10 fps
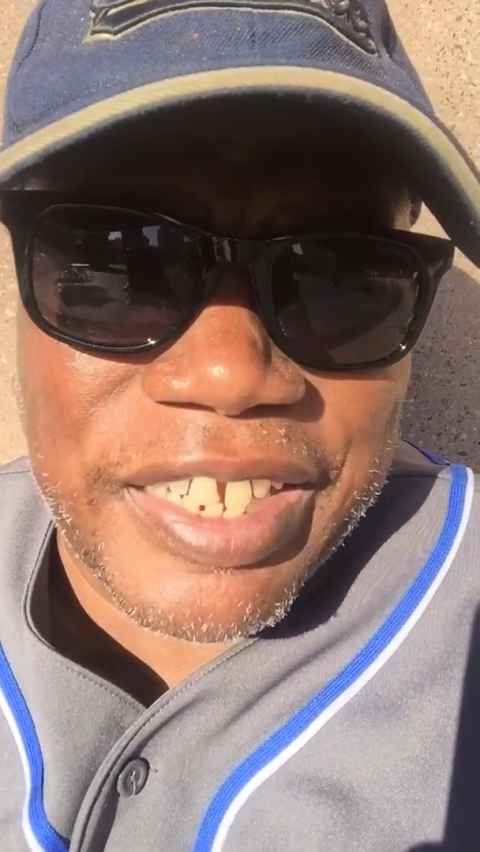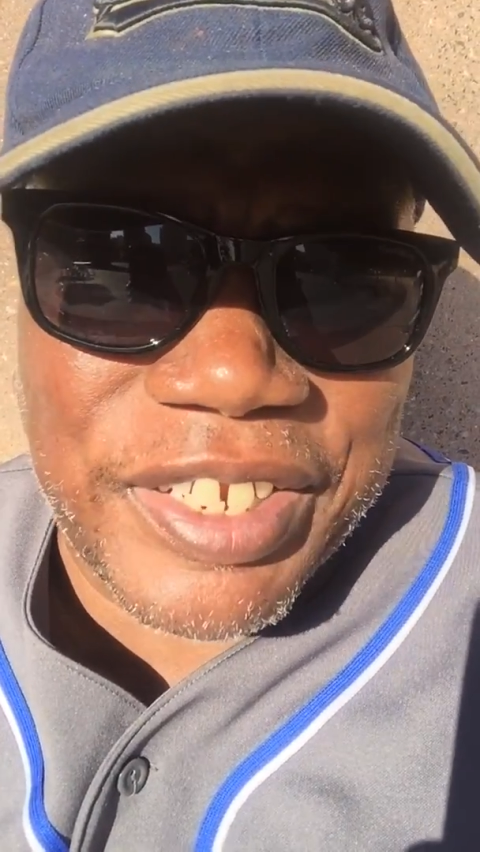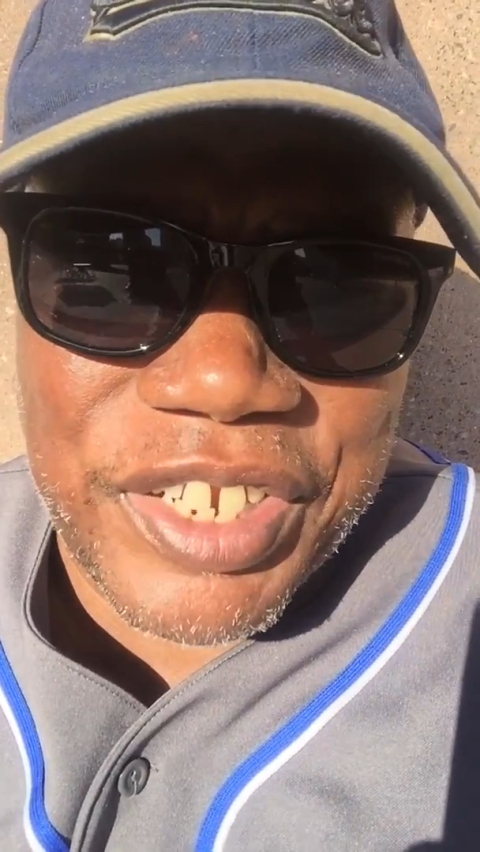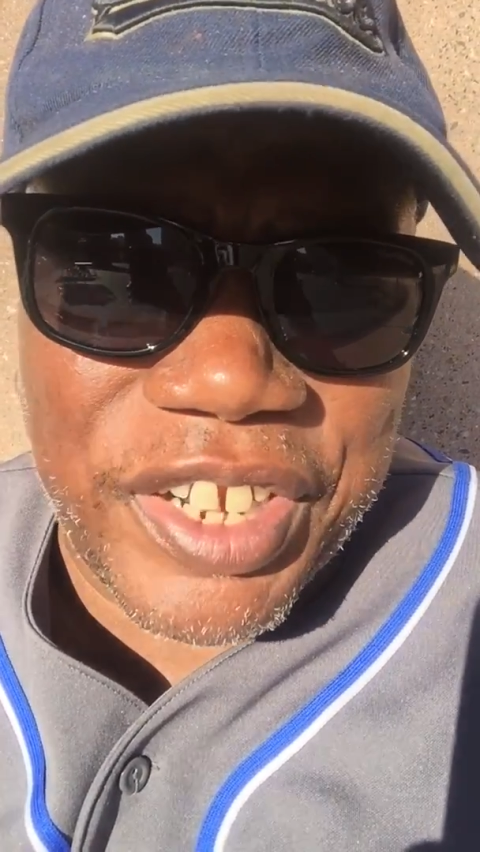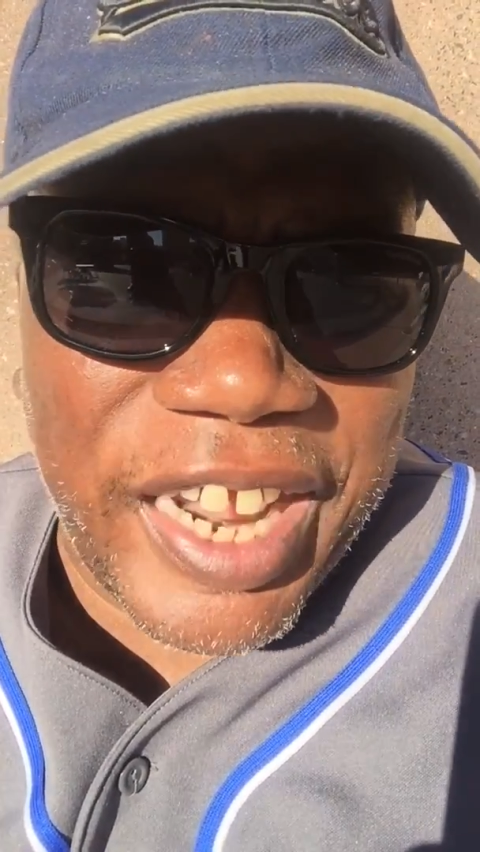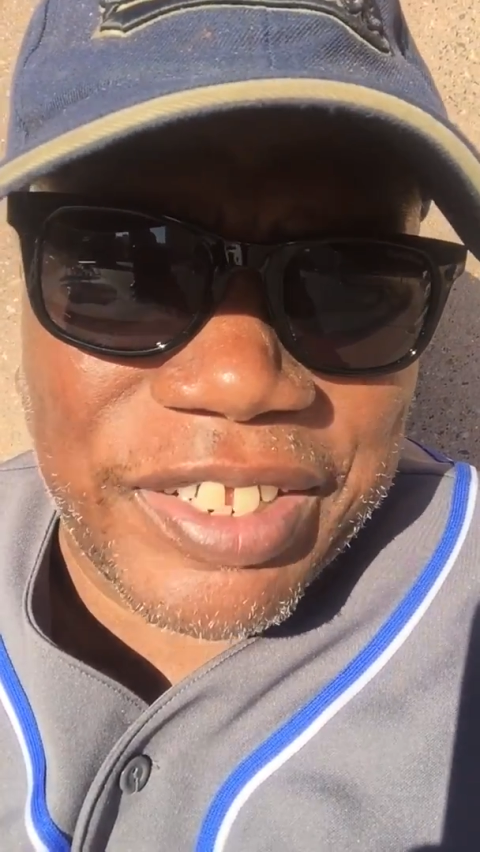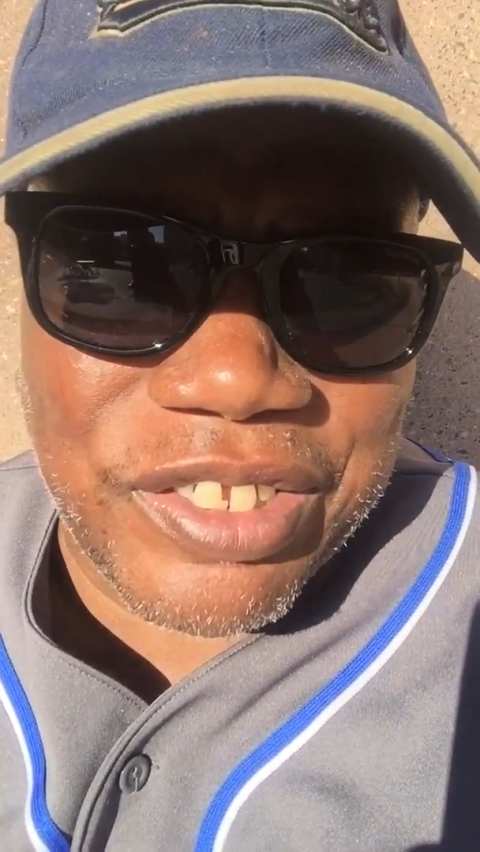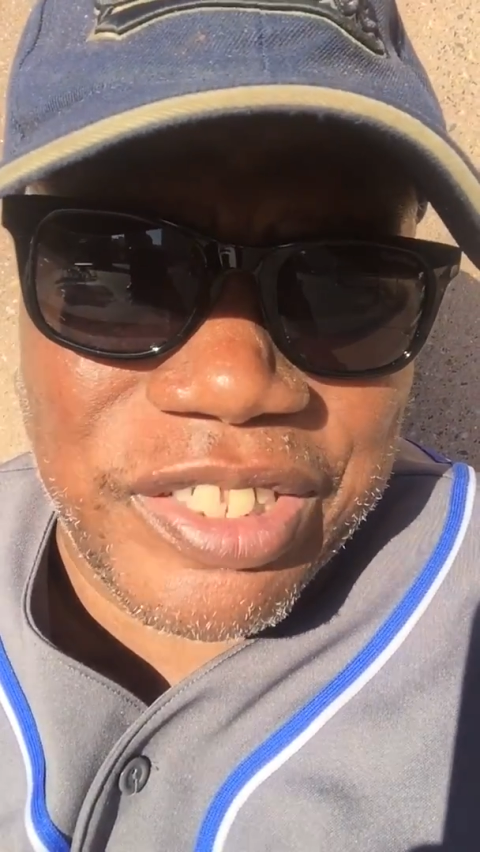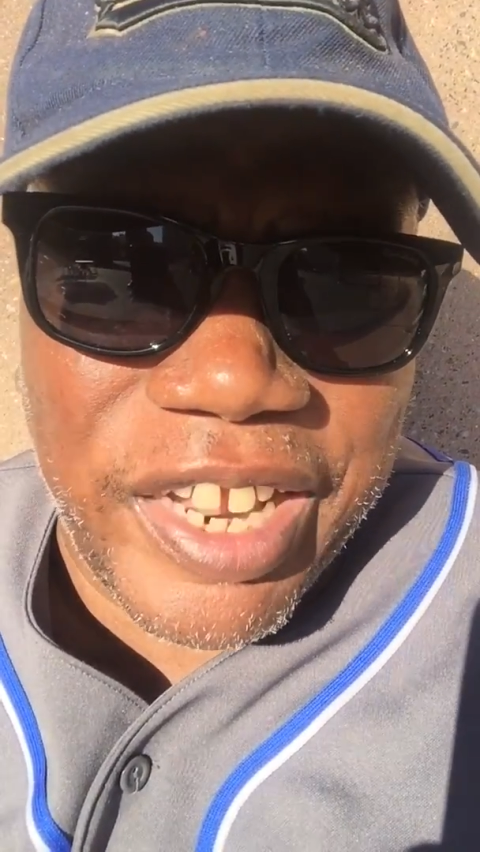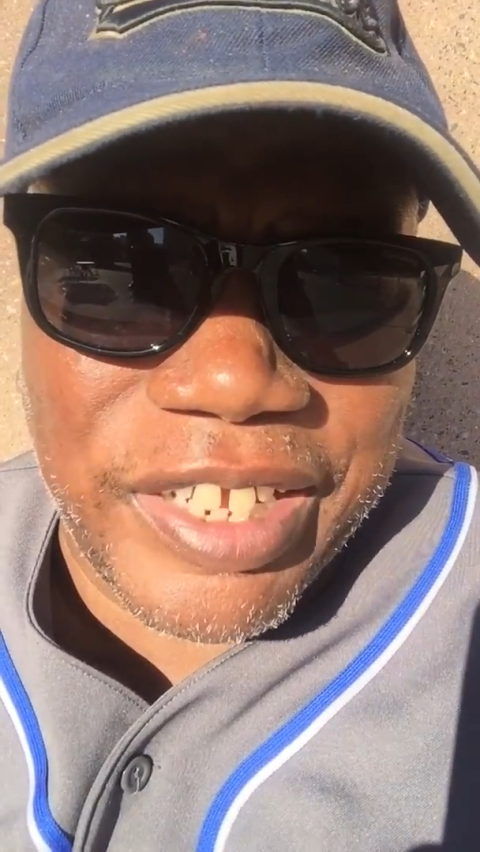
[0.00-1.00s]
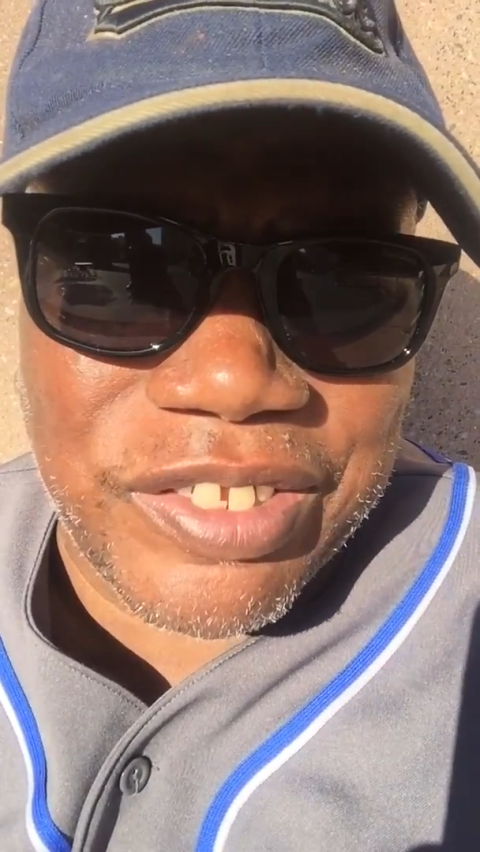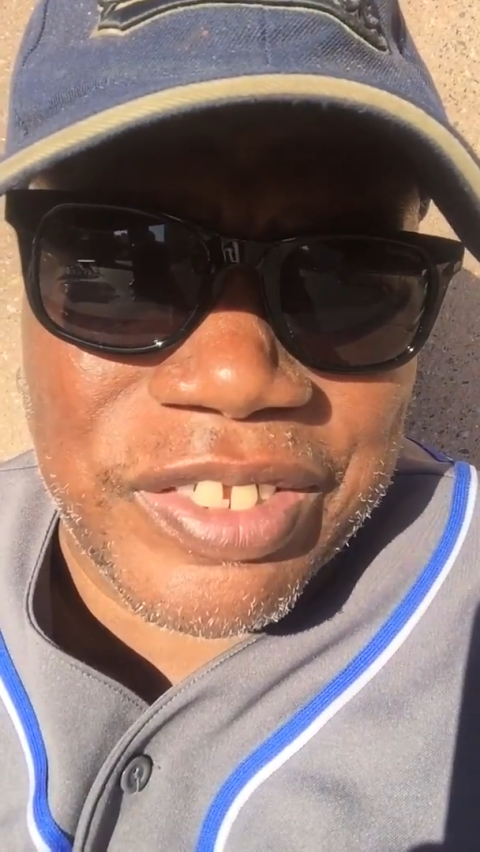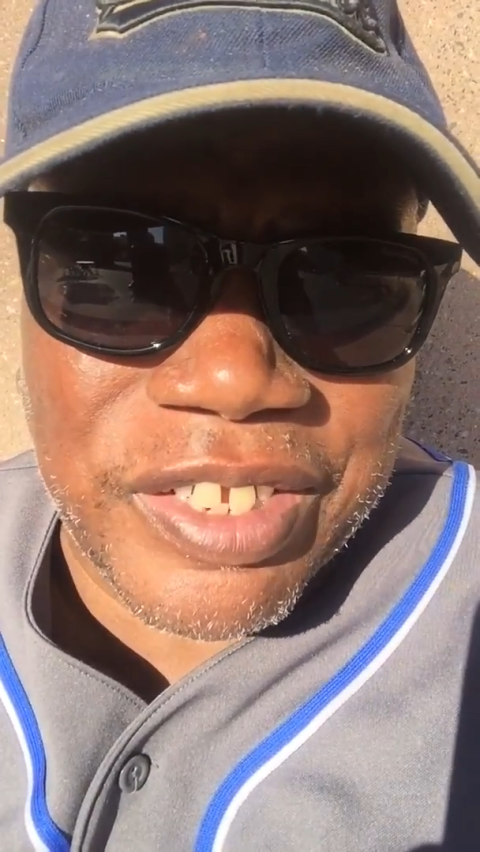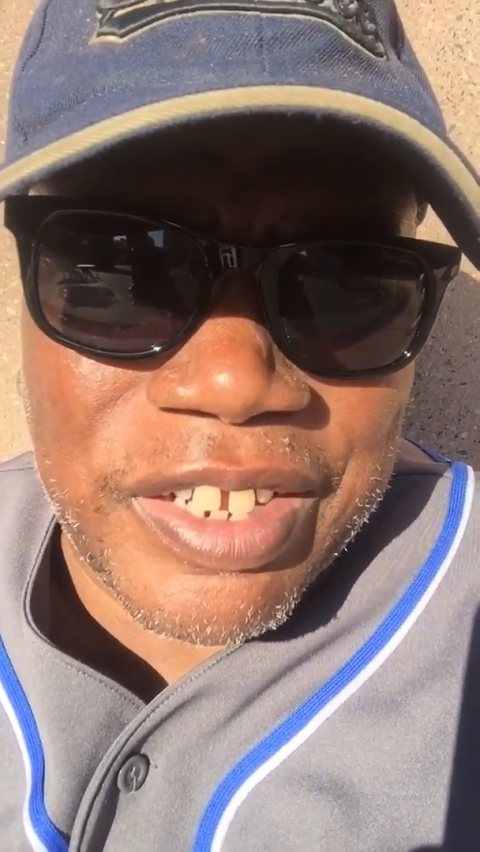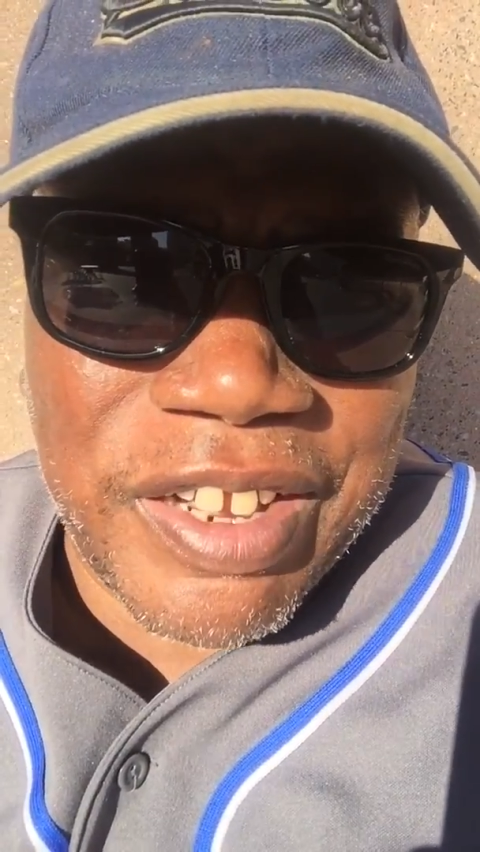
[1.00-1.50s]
in the United States,